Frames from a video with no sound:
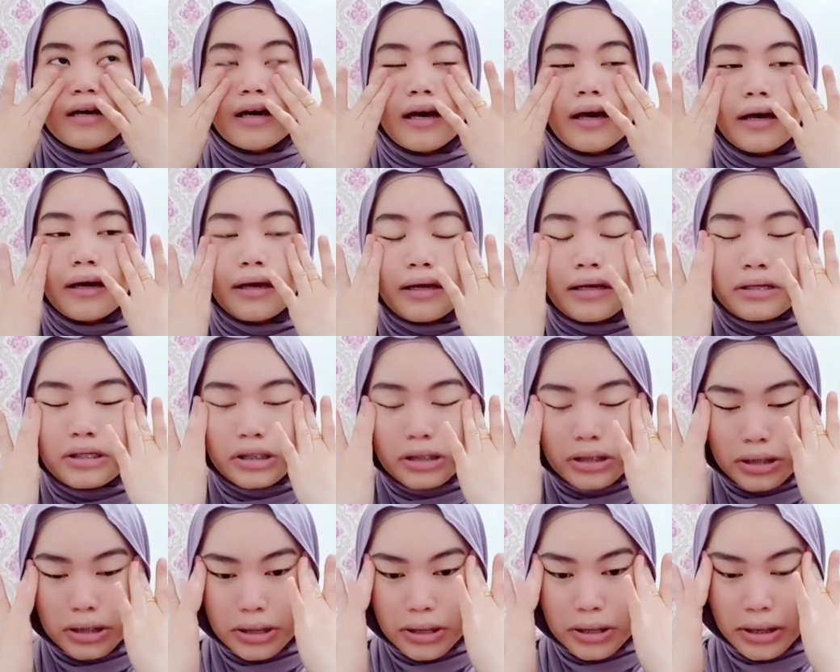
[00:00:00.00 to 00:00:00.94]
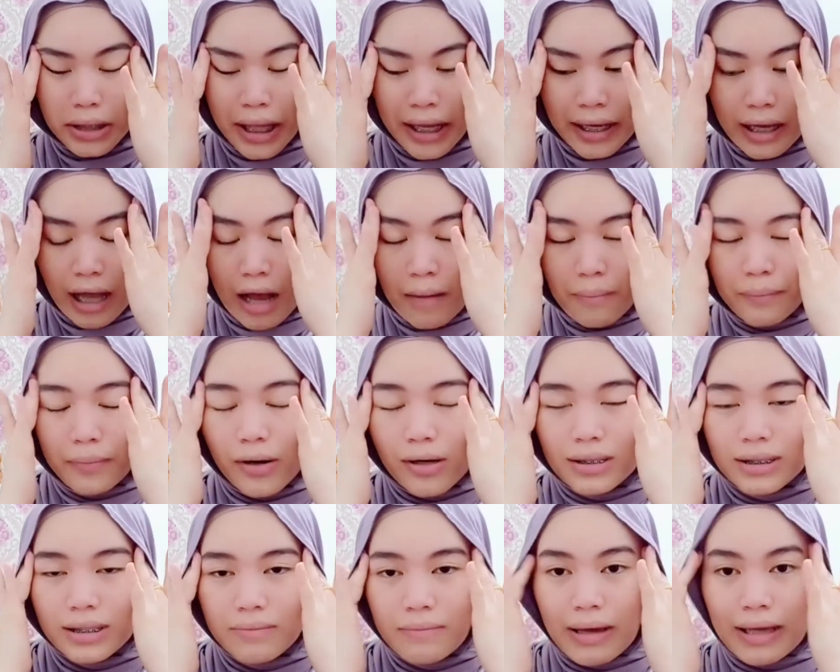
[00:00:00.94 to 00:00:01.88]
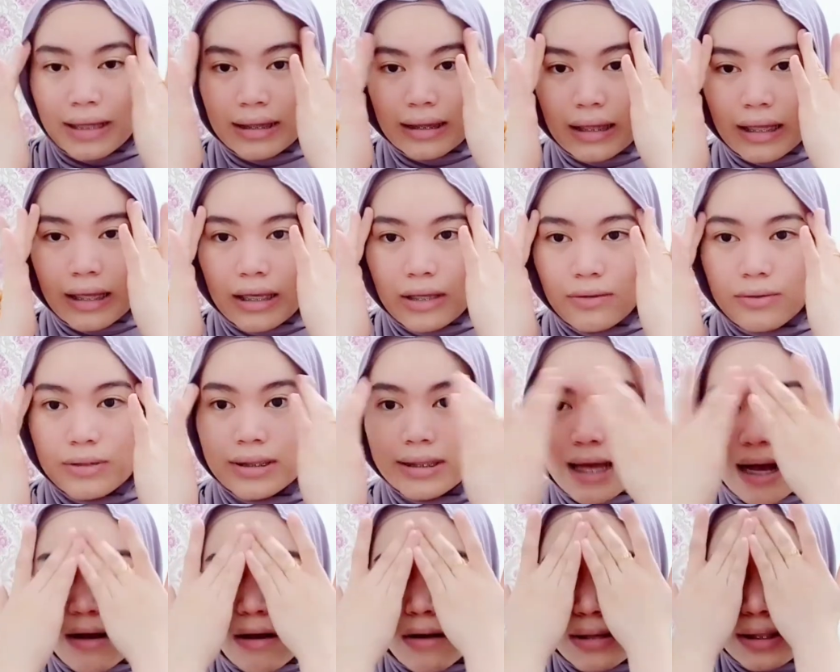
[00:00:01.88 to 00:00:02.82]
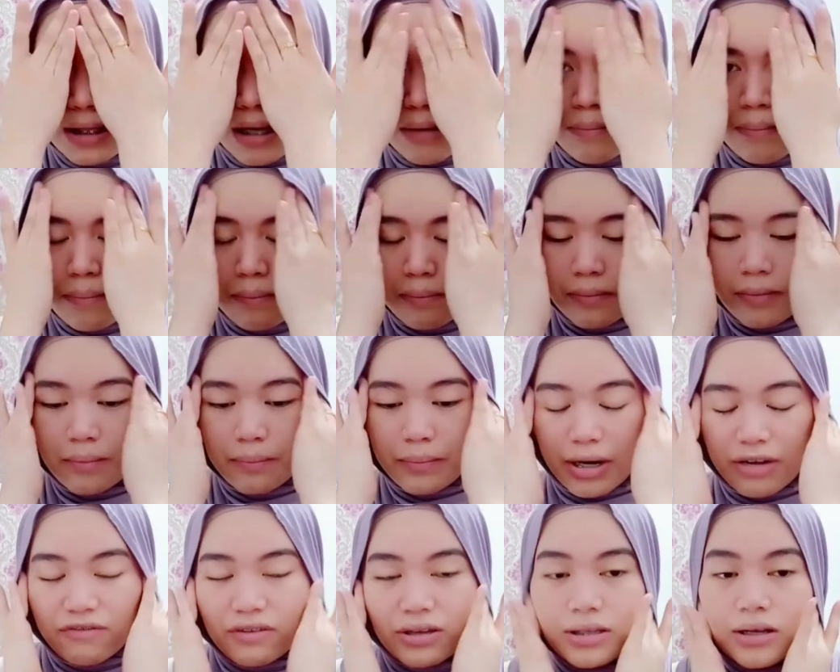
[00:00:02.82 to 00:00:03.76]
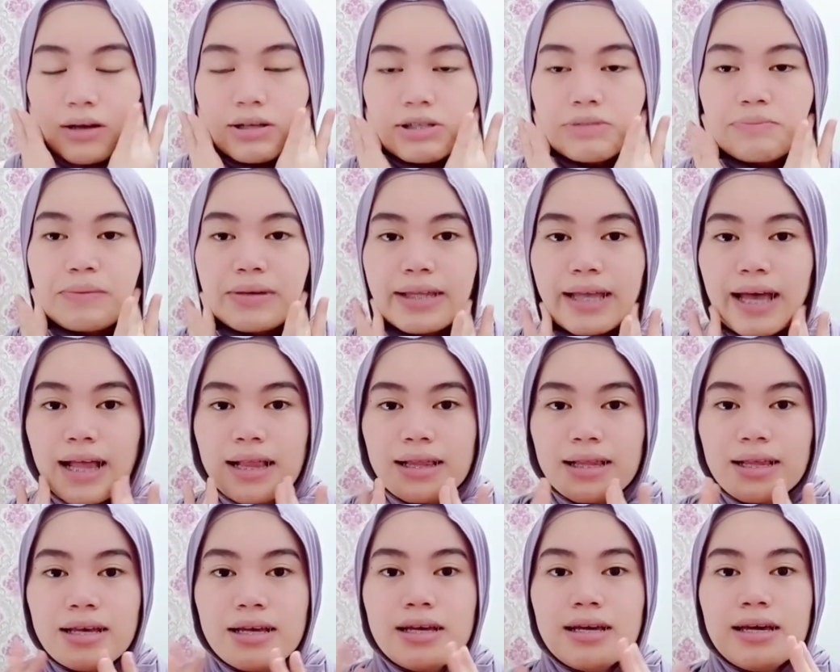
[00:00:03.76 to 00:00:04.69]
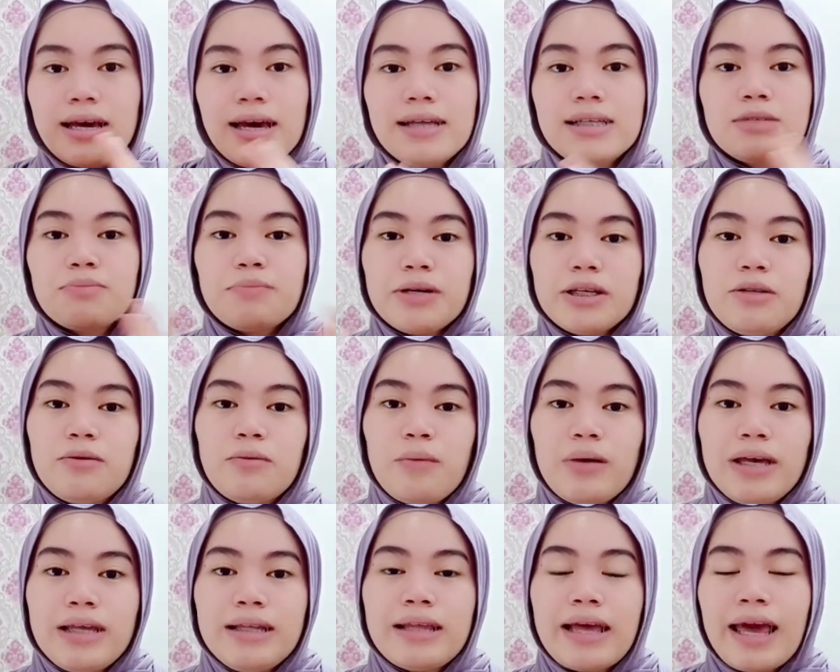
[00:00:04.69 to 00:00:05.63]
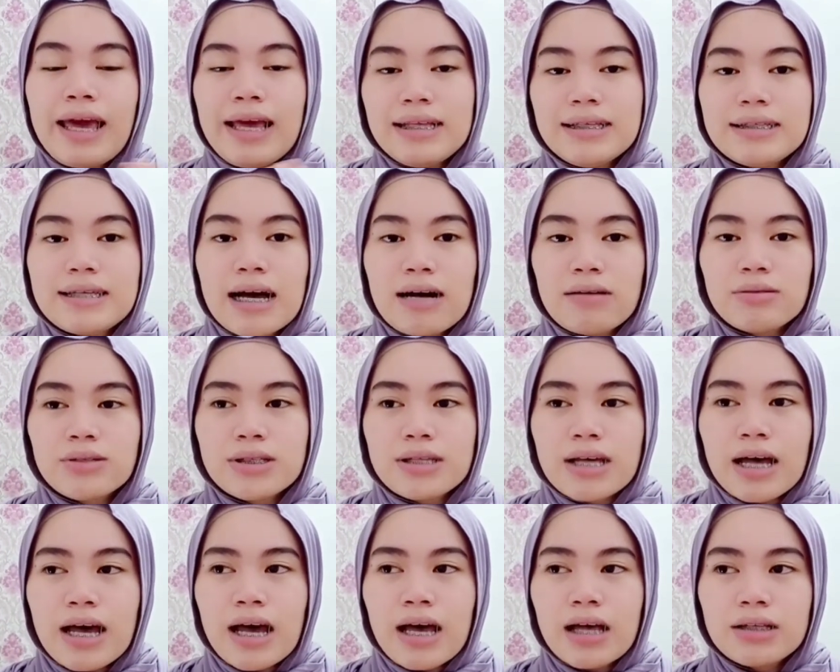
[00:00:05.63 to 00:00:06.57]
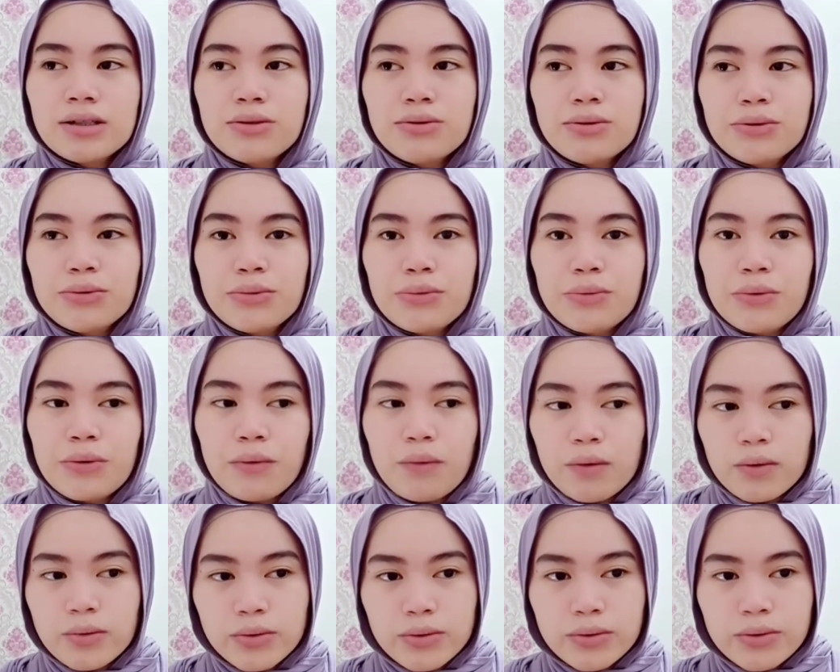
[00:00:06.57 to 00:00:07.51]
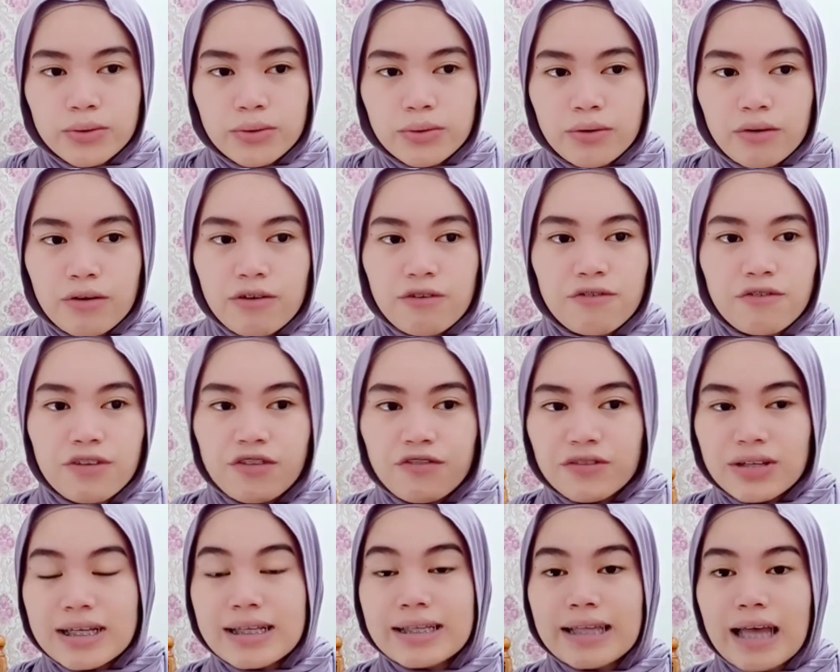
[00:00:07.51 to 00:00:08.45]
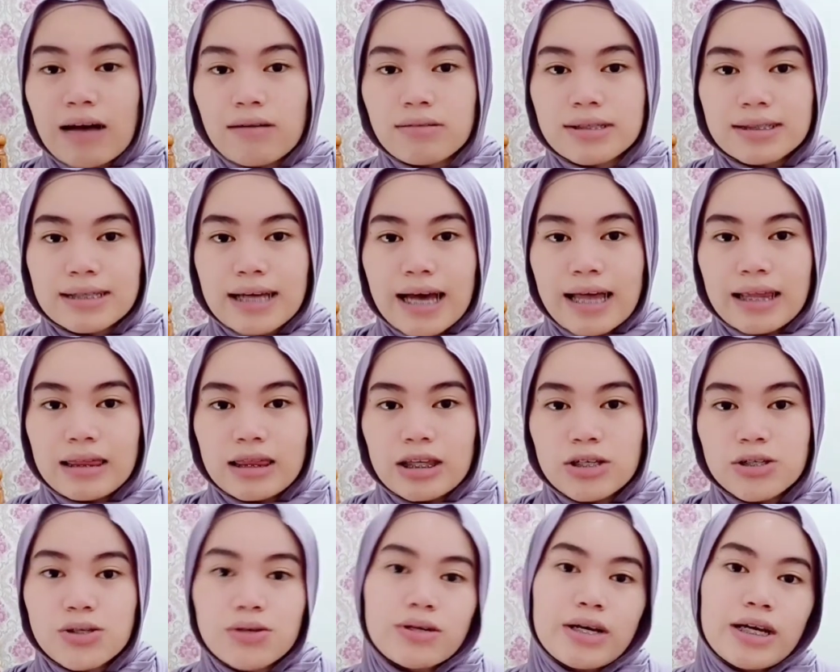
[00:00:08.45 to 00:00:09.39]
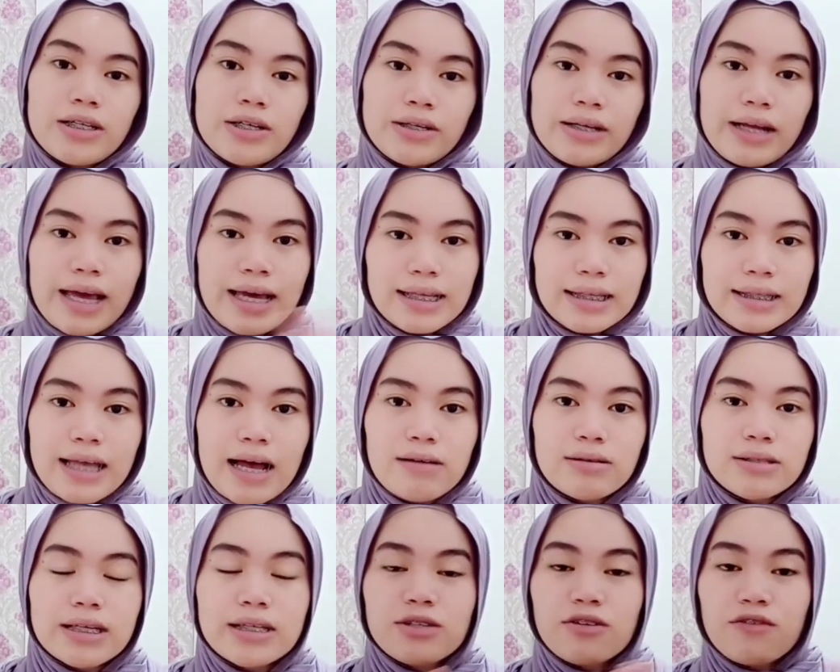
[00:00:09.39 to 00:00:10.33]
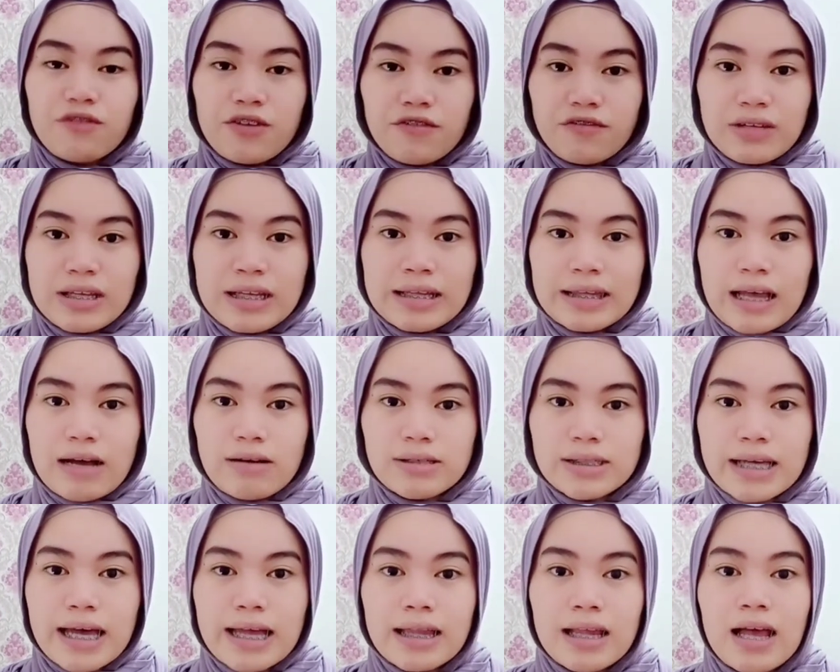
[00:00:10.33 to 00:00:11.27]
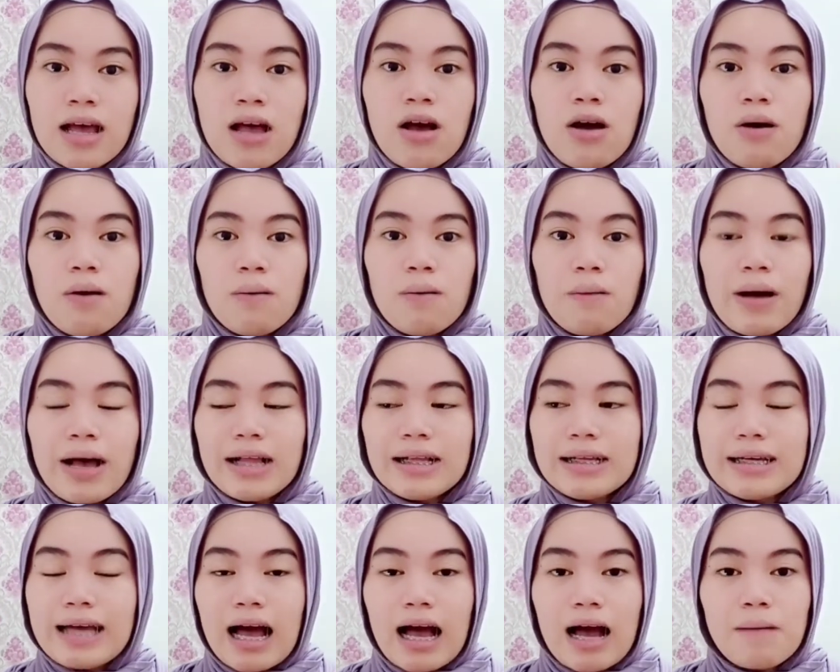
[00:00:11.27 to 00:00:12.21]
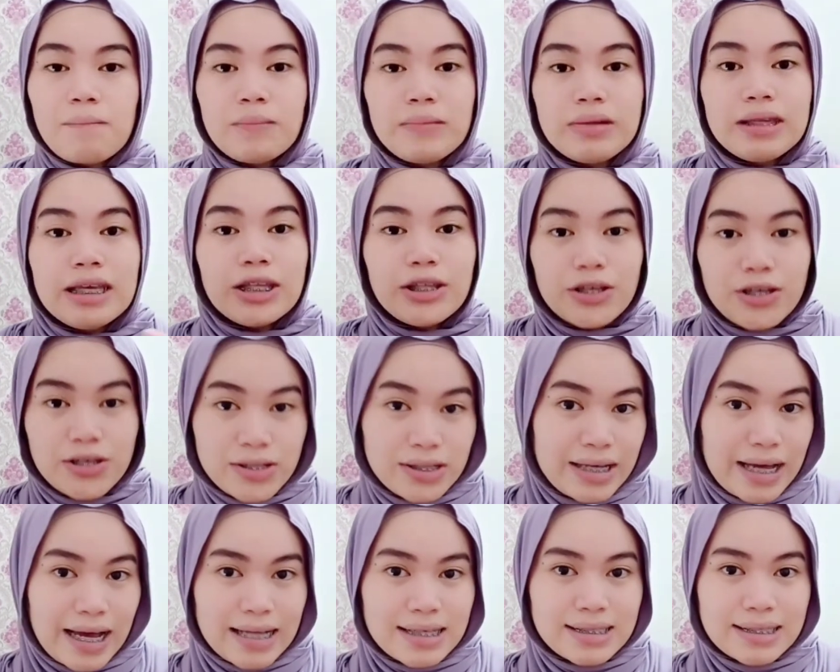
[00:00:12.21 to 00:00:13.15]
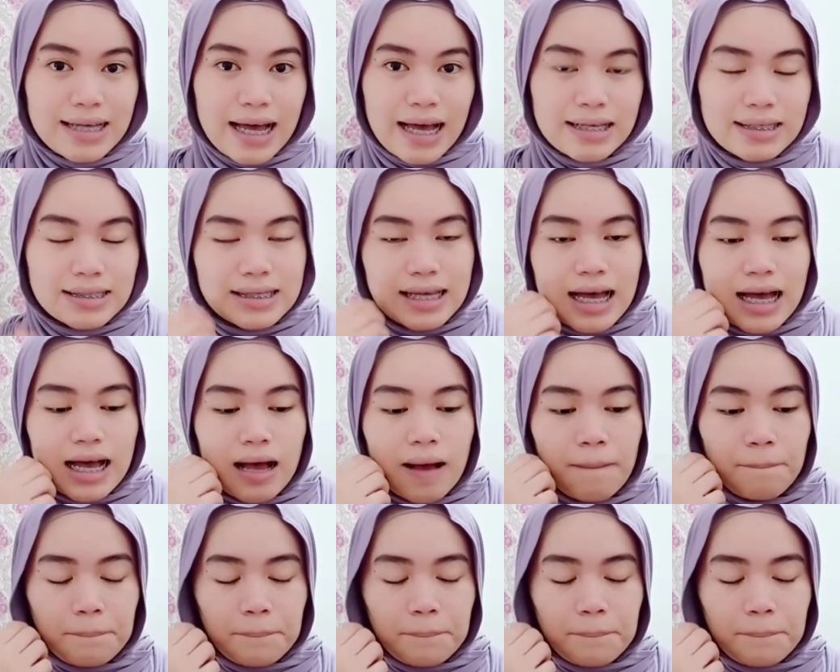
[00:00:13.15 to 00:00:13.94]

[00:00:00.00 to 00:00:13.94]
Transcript: it's like approximately yung sahod sa private hospital, it's between 8,000 to 15,000. So ganun, 8,000 to 15,000. Well, dito yun guys ha, sa